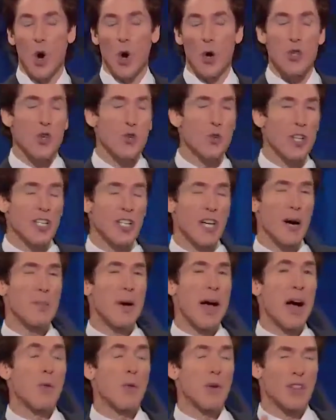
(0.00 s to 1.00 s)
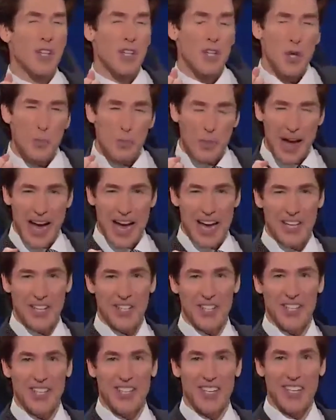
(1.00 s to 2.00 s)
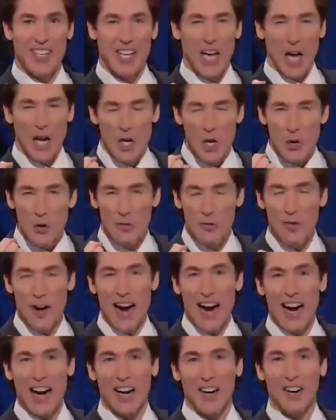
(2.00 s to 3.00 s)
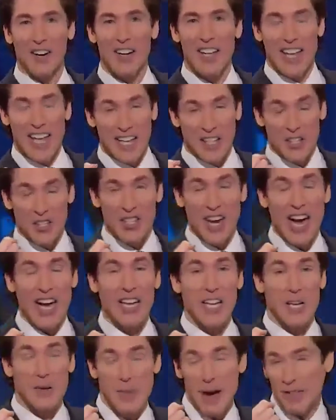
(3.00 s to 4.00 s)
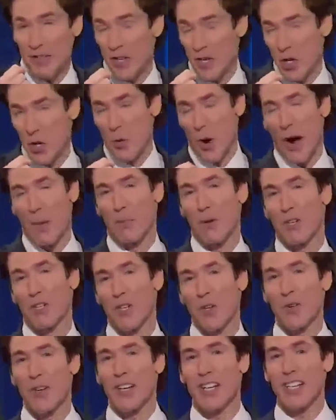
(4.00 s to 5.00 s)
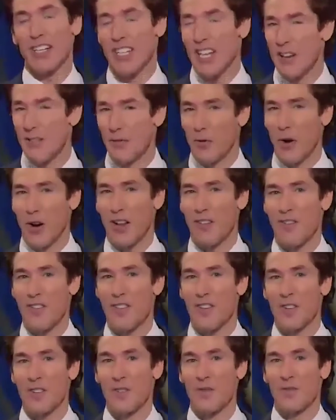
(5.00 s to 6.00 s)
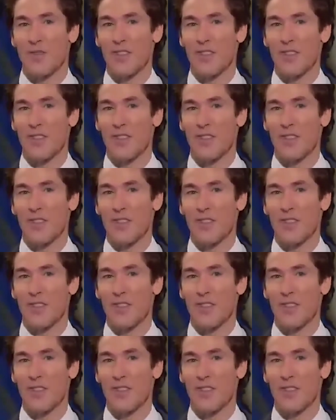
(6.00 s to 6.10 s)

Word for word: or you can come out with a new passion, a new fire, excited about the new opportunities in front of you.